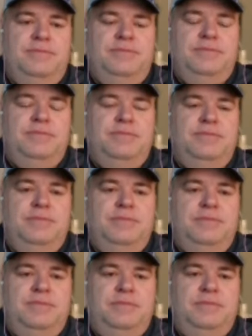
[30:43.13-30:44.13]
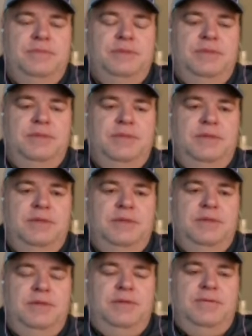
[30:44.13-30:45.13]

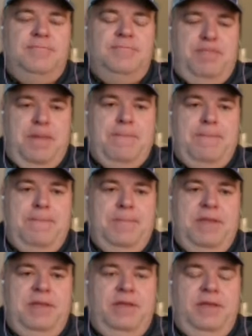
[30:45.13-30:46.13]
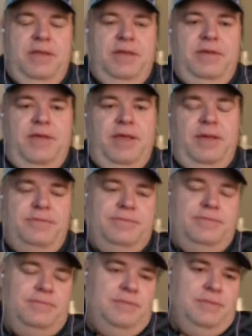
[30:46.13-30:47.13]

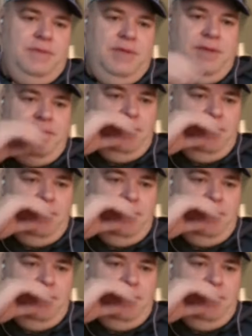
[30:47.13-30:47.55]
[no speech]